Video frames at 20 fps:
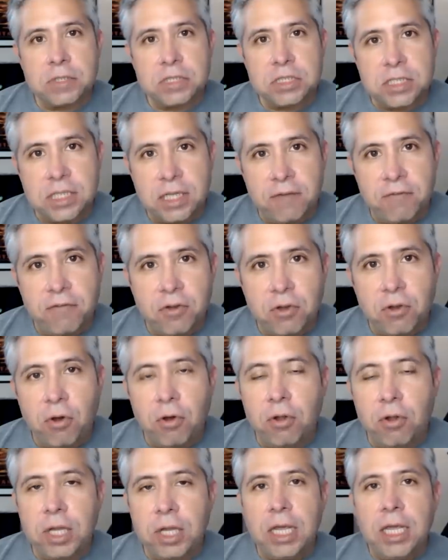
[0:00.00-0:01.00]

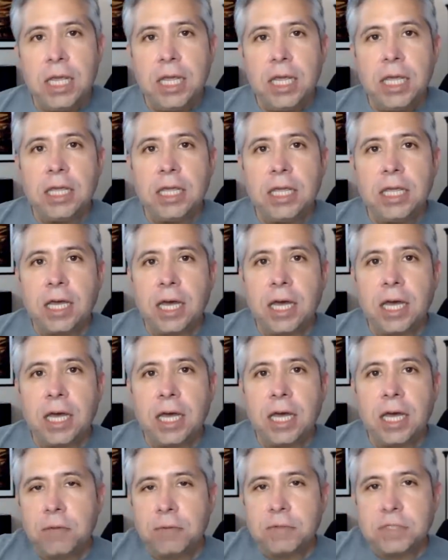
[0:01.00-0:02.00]
difficult. He thought
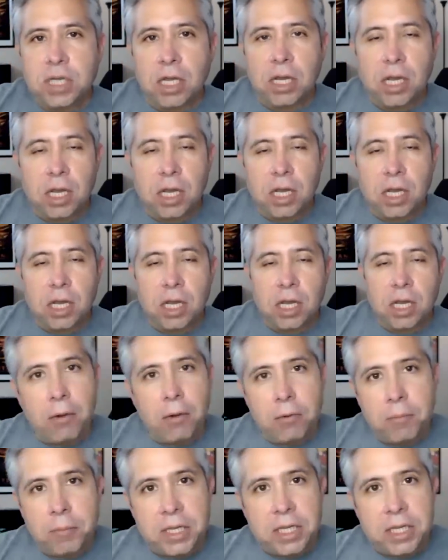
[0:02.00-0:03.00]
he was going to come out
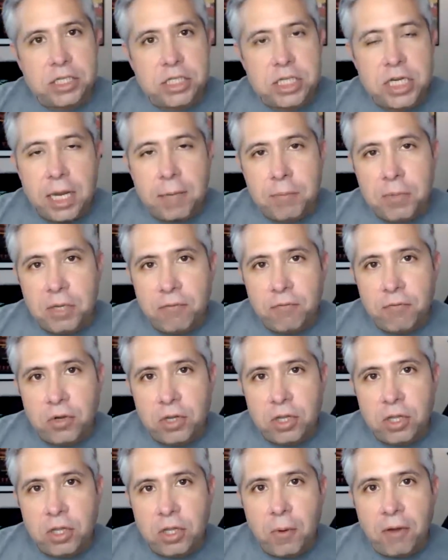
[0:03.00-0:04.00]
and be a champion for the
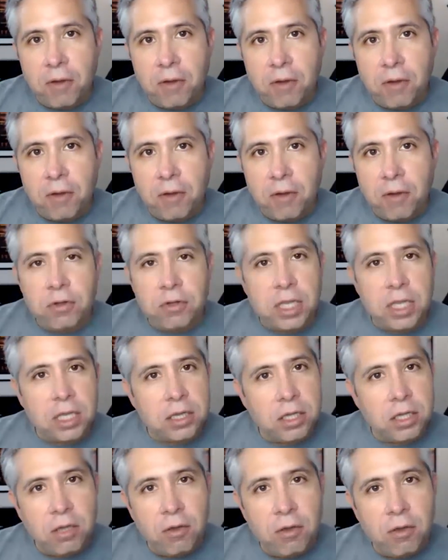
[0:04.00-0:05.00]
UFO field, yet
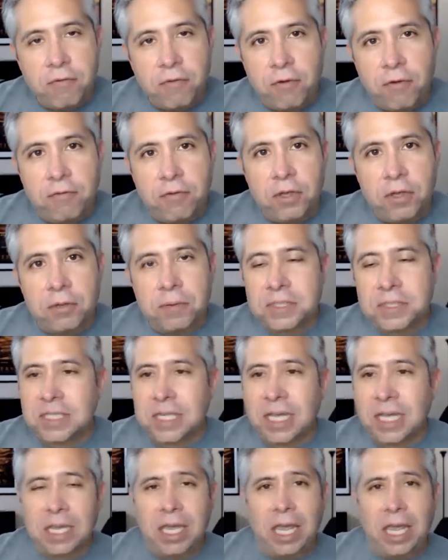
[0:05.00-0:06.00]
the UFO field was
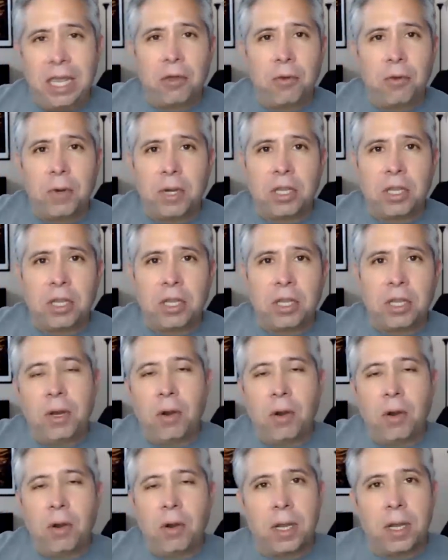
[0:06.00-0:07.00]
like, hey, who are you? We don't
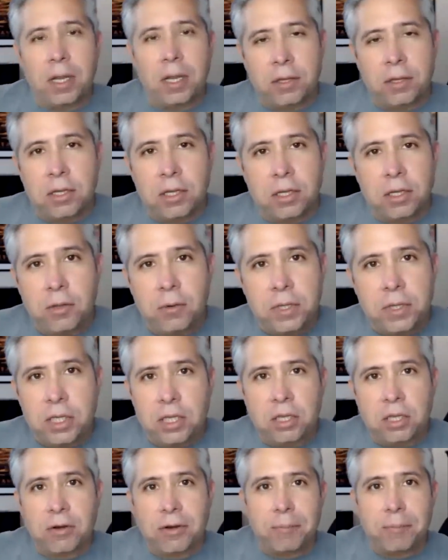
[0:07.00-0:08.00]
want nothing to do with it.
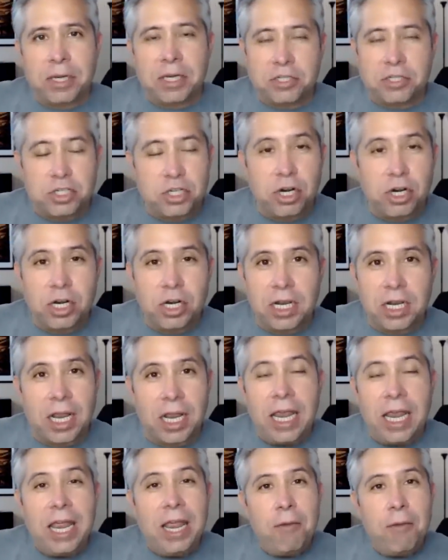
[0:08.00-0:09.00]
You're a big jerk. And
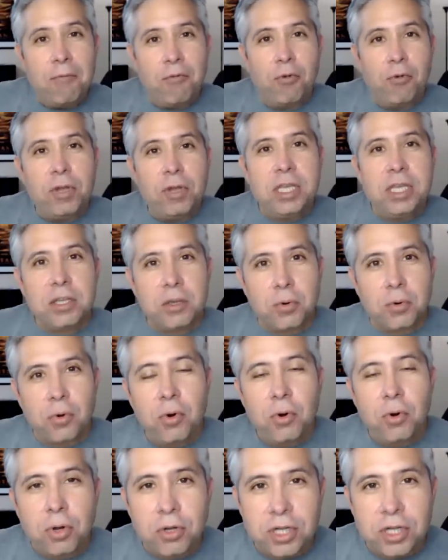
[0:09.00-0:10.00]
really
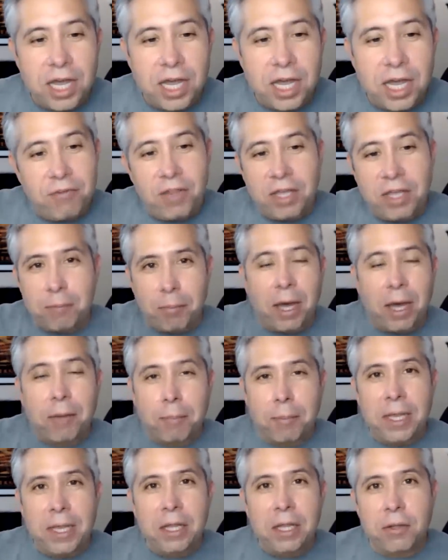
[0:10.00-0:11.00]
cruel, kind of like Bob
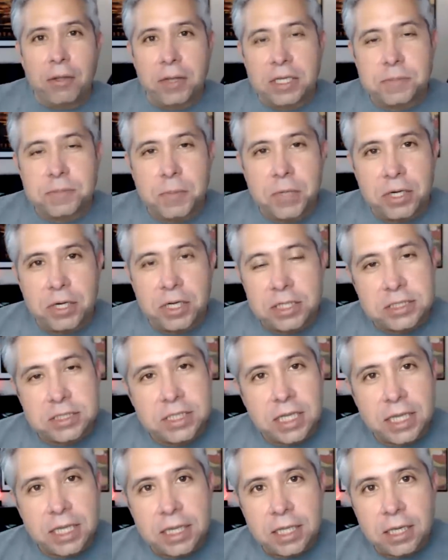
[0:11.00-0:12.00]
Bigelow experienced,
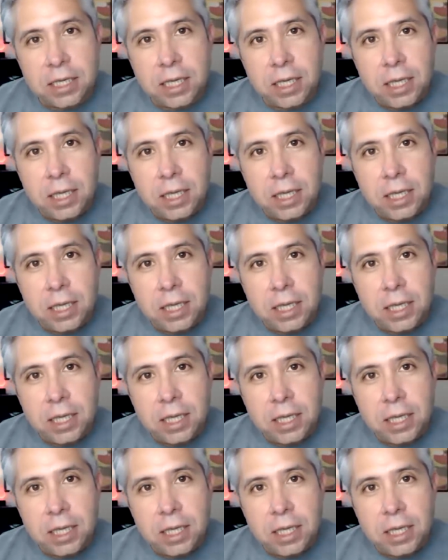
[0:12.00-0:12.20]
I think.